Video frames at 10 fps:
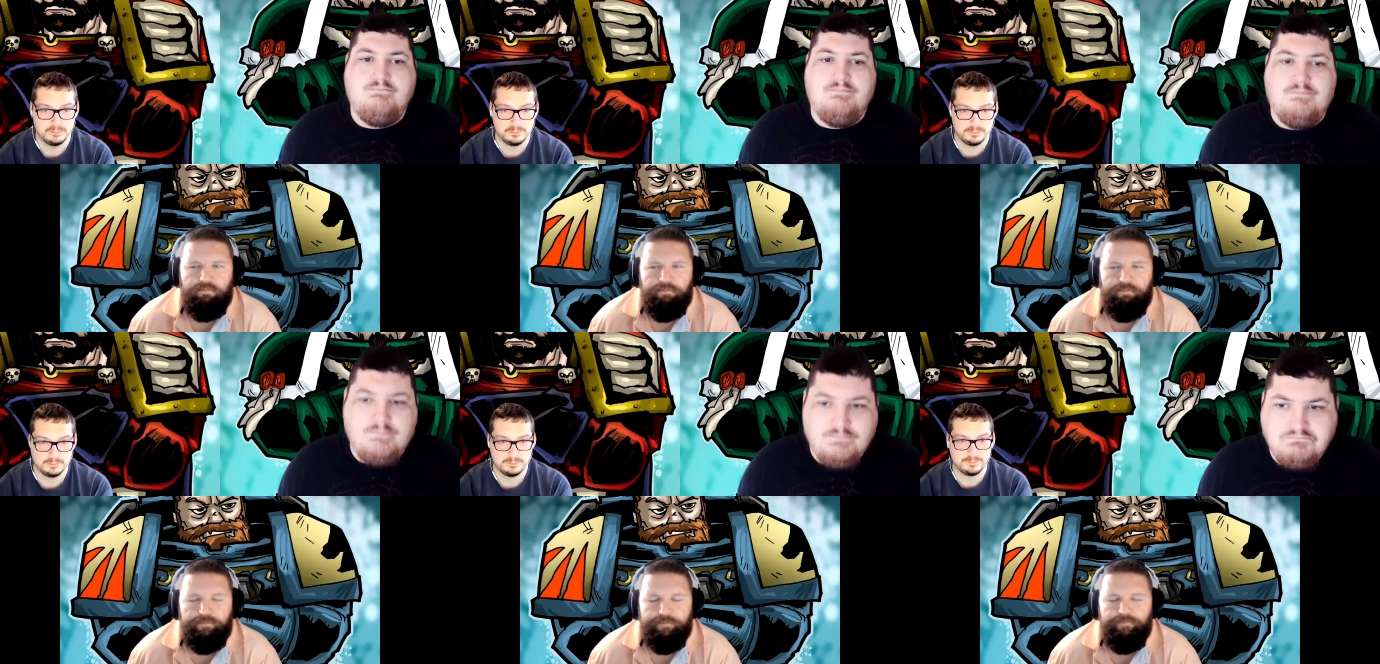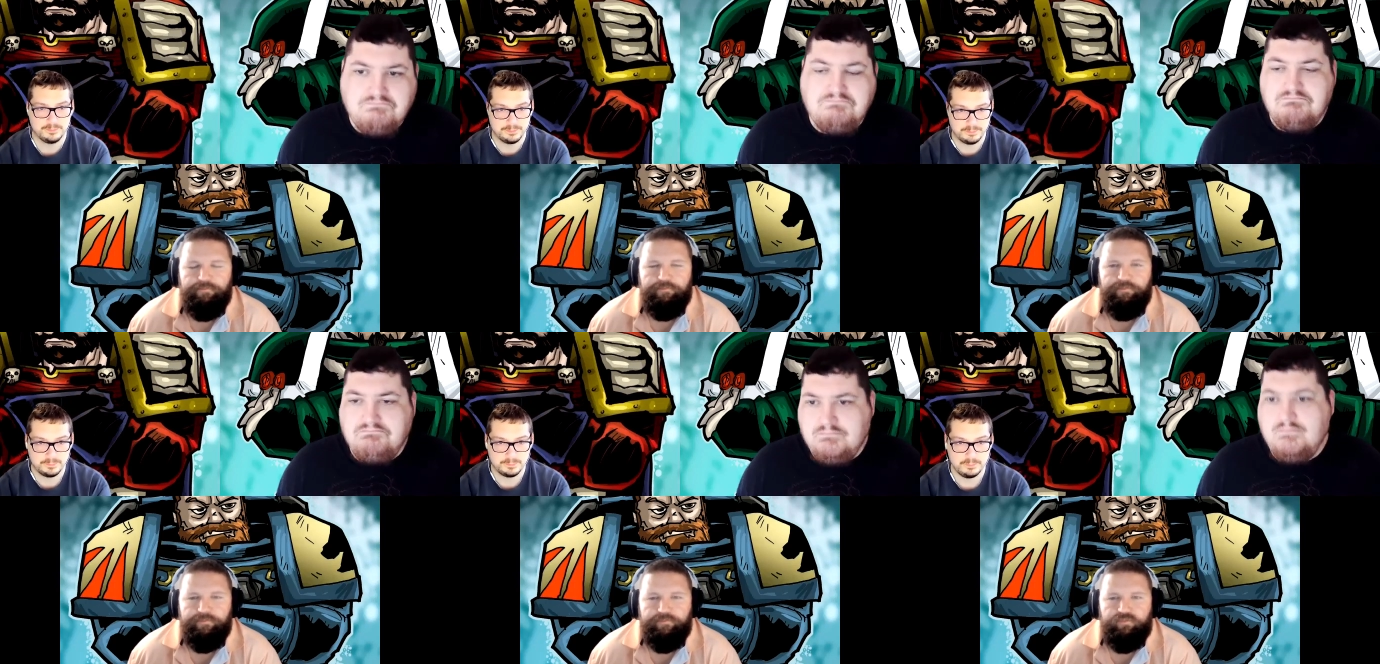
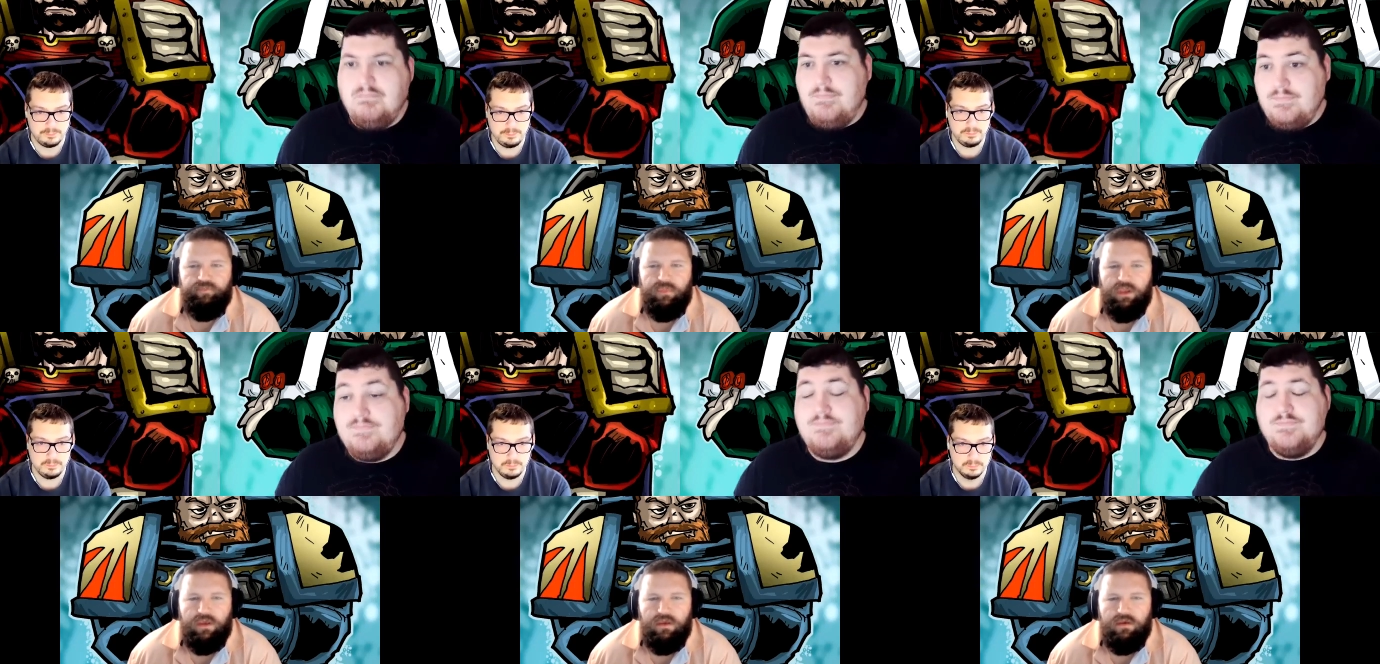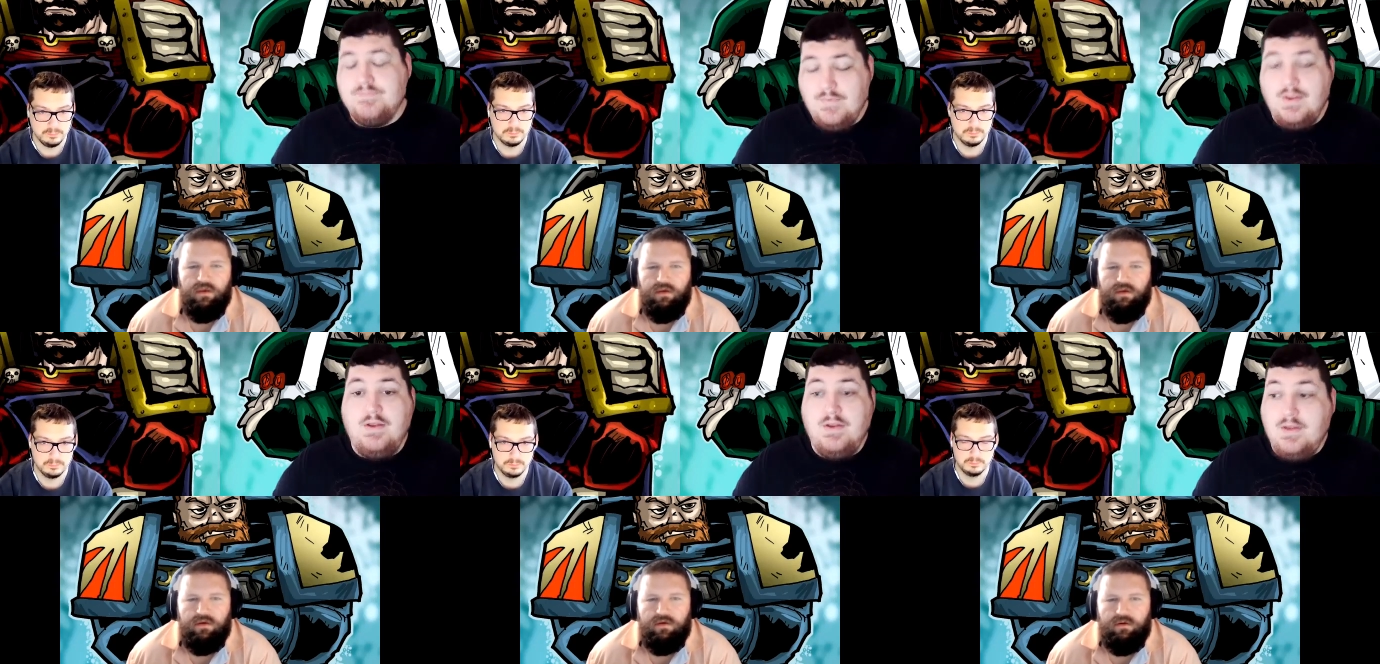
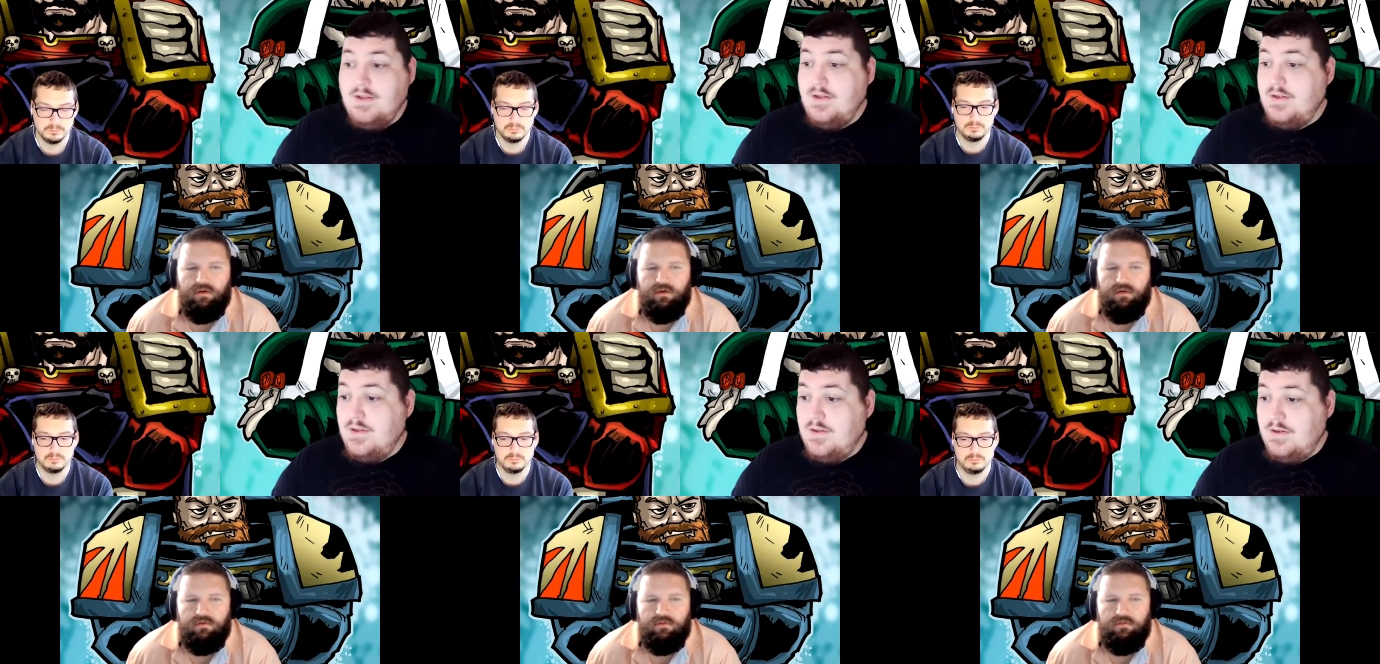[no speech]